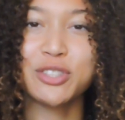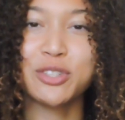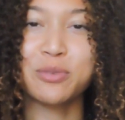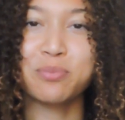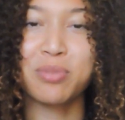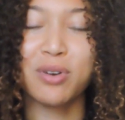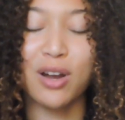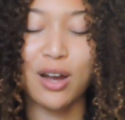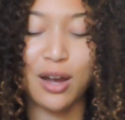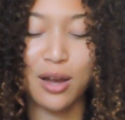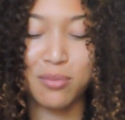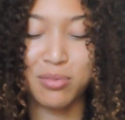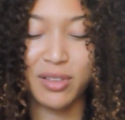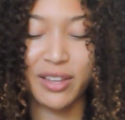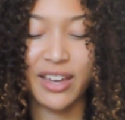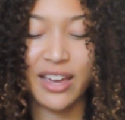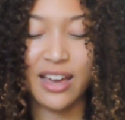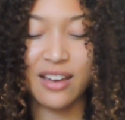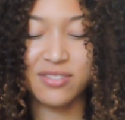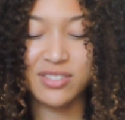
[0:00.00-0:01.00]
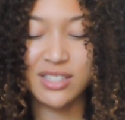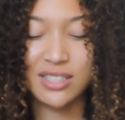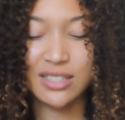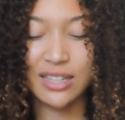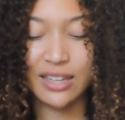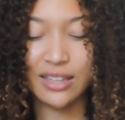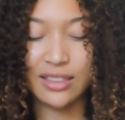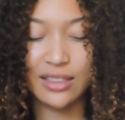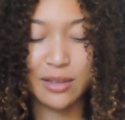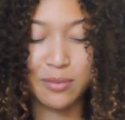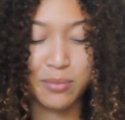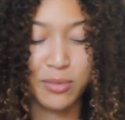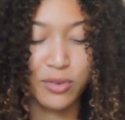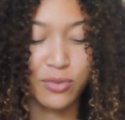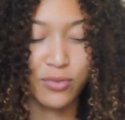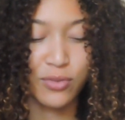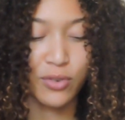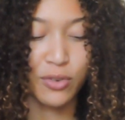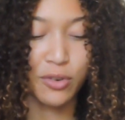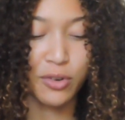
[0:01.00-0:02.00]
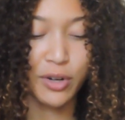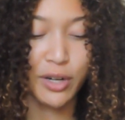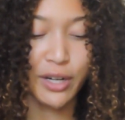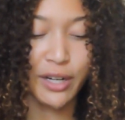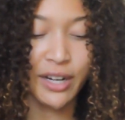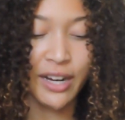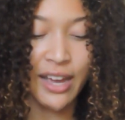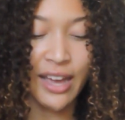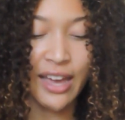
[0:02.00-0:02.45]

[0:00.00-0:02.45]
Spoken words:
You probably have seen them before,